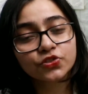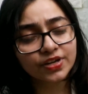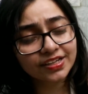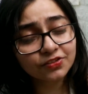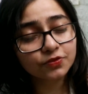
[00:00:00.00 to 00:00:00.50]
to
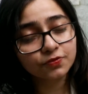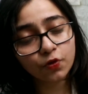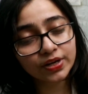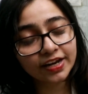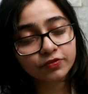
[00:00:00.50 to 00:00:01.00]
try the
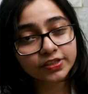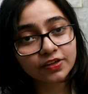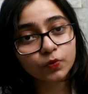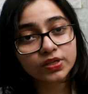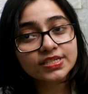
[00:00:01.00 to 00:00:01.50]
online
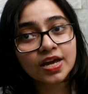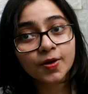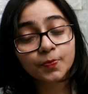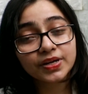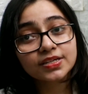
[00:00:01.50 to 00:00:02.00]
working world,
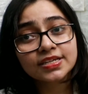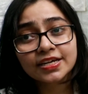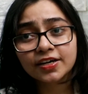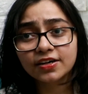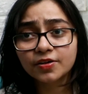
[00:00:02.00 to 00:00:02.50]
but
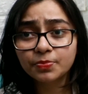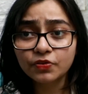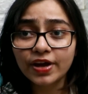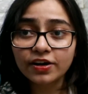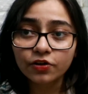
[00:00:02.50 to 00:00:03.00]

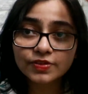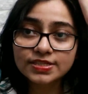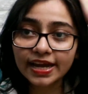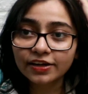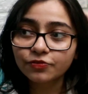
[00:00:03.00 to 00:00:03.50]
beware of
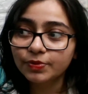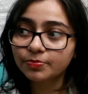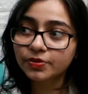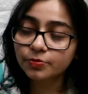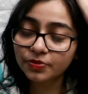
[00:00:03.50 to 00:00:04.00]
this kind of
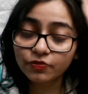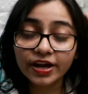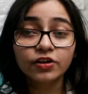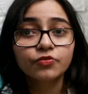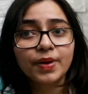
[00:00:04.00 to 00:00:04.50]
people,
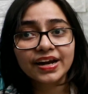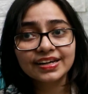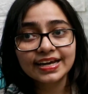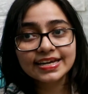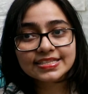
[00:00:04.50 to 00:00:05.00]
beware of bad
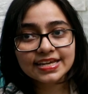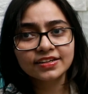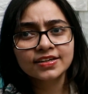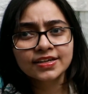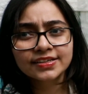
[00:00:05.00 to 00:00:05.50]
clients,
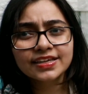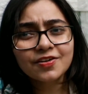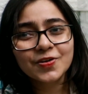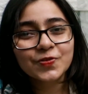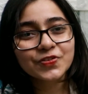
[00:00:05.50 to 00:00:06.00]
and
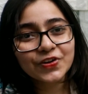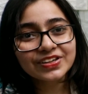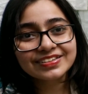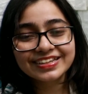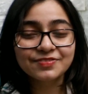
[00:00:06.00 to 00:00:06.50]
yeah,
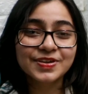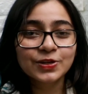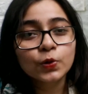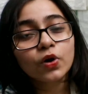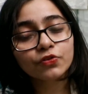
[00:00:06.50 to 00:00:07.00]
overall, let me
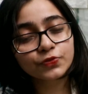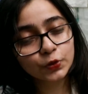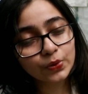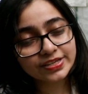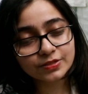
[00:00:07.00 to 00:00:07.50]
know of
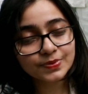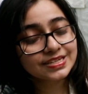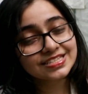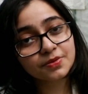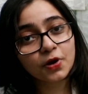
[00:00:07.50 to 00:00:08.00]
your
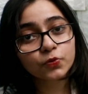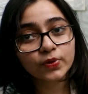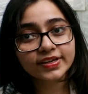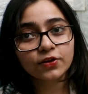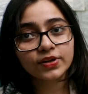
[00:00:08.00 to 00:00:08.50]
experience about
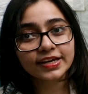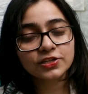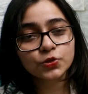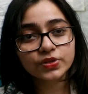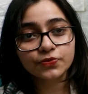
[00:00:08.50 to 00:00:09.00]
working
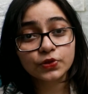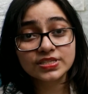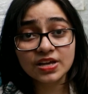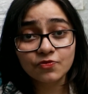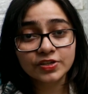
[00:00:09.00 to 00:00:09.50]
online too. If you're
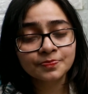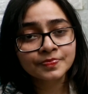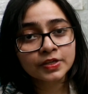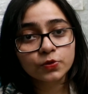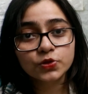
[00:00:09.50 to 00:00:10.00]
someone
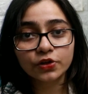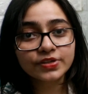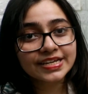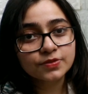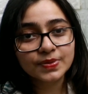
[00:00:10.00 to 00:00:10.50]
who's
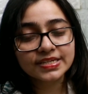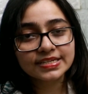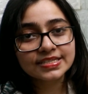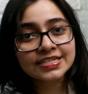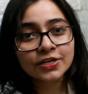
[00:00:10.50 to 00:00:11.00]
already
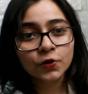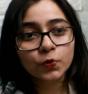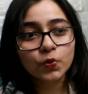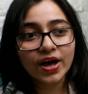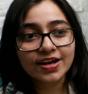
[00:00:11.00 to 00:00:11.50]
experienced,
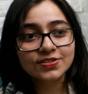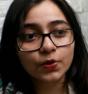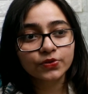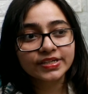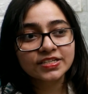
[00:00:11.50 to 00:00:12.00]
who has
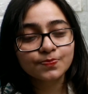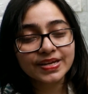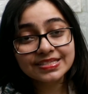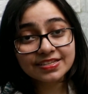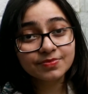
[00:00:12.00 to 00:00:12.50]
already
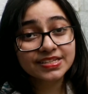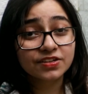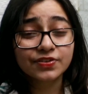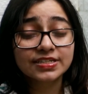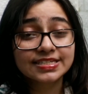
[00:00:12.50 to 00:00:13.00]
spent some
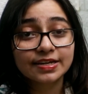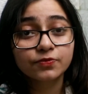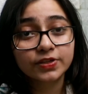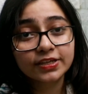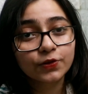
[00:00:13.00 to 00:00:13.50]
significant
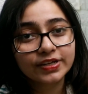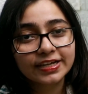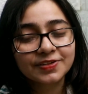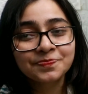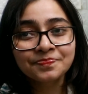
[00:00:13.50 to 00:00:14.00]
time working
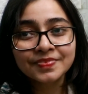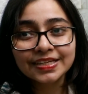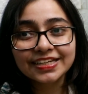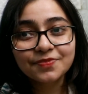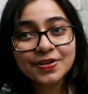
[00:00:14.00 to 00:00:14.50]
online,
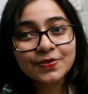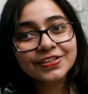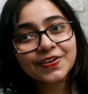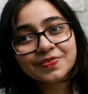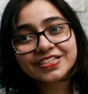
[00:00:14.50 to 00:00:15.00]
let me know in
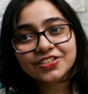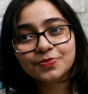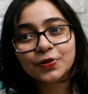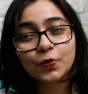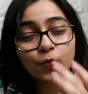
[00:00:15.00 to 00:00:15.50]
the comment section
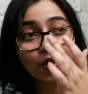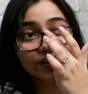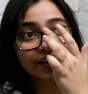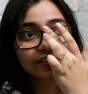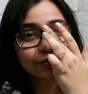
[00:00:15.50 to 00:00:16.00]
below
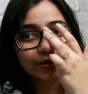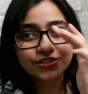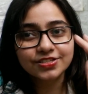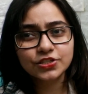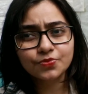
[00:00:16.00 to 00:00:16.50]
what other
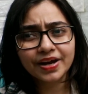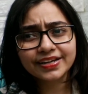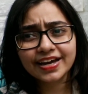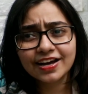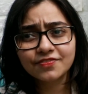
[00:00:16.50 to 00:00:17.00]
questions you
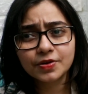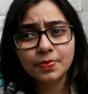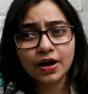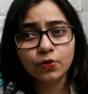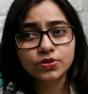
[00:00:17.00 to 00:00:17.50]
might have
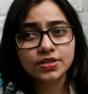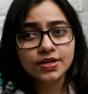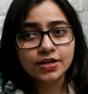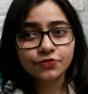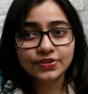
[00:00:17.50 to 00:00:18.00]
about
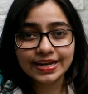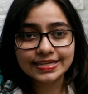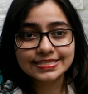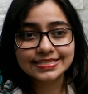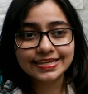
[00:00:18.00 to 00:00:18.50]

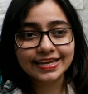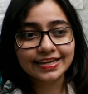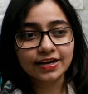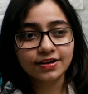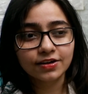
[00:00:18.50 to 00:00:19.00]

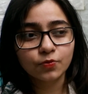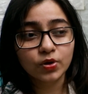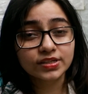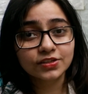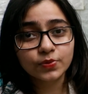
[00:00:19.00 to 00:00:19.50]
freelancing,
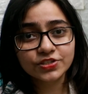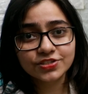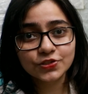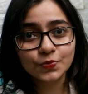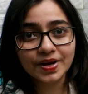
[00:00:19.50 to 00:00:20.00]
what other
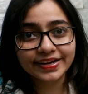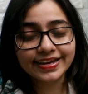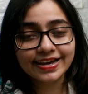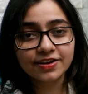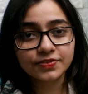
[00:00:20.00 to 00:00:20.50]
questions you might
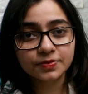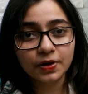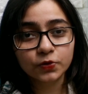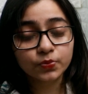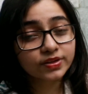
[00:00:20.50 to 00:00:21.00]
have
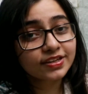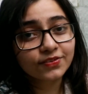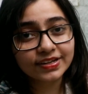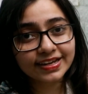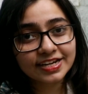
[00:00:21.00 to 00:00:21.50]
about working
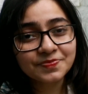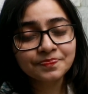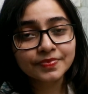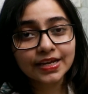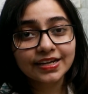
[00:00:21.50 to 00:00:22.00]
online,
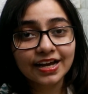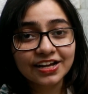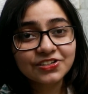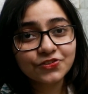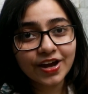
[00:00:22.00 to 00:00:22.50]
and
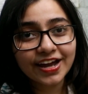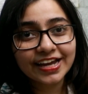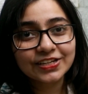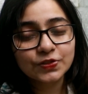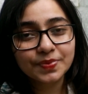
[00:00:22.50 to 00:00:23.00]
I'll
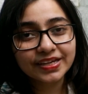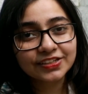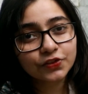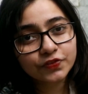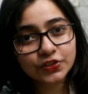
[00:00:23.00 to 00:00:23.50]
try to make a
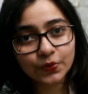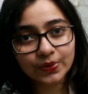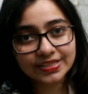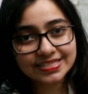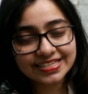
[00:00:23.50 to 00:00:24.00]
new video
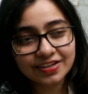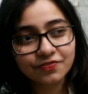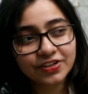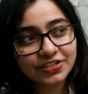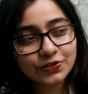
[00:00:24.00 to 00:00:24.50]
on the
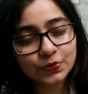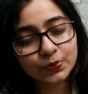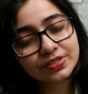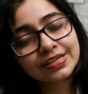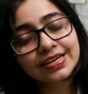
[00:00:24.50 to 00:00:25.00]
same very
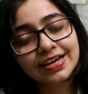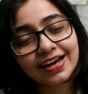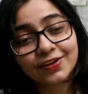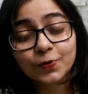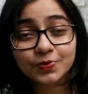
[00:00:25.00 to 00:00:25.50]
soon.
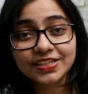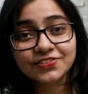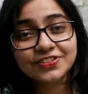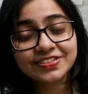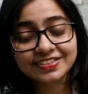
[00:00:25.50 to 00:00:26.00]
I hope
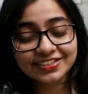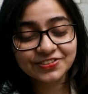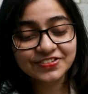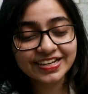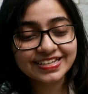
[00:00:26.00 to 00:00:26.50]

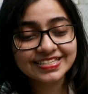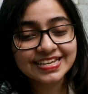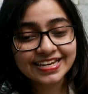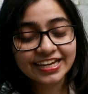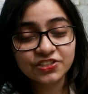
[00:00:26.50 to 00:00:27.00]
that you guys
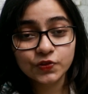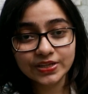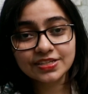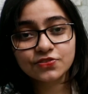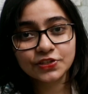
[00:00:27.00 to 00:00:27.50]

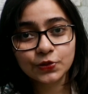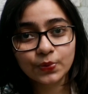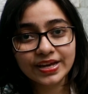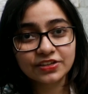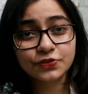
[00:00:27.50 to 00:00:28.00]
enjoyed this
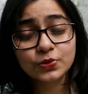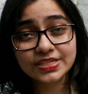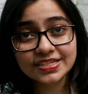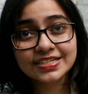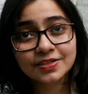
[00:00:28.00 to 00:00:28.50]
video, and if you
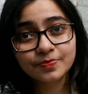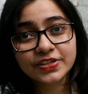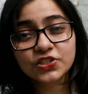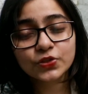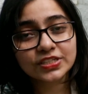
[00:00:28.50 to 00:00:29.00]
did,
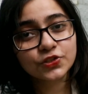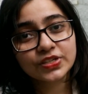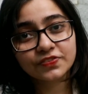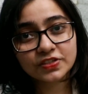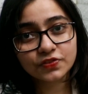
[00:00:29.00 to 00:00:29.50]
make sure that you
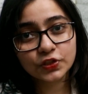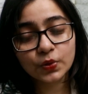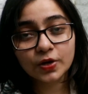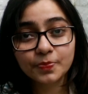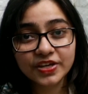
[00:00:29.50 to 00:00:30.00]
give this
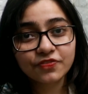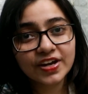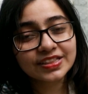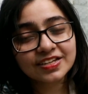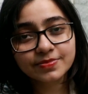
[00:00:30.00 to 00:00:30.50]
video a big
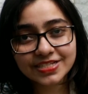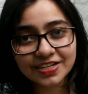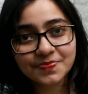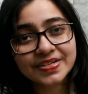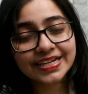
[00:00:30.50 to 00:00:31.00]
fat thumbs
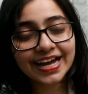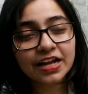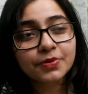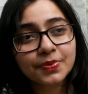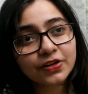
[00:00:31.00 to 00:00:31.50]
up.
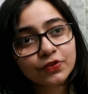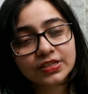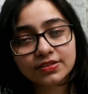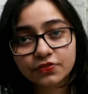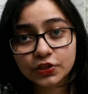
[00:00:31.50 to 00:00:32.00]
I'll be back with
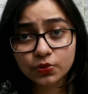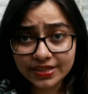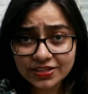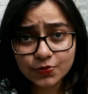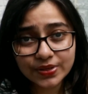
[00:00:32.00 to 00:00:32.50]
another video
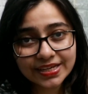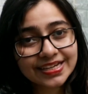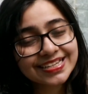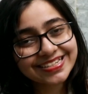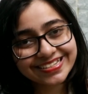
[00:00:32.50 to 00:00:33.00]
next week.
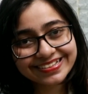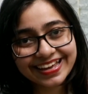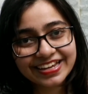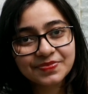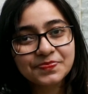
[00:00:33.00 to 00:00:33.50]
Till
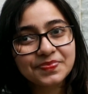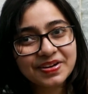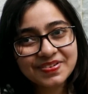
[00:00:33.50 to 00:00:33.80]
then, bye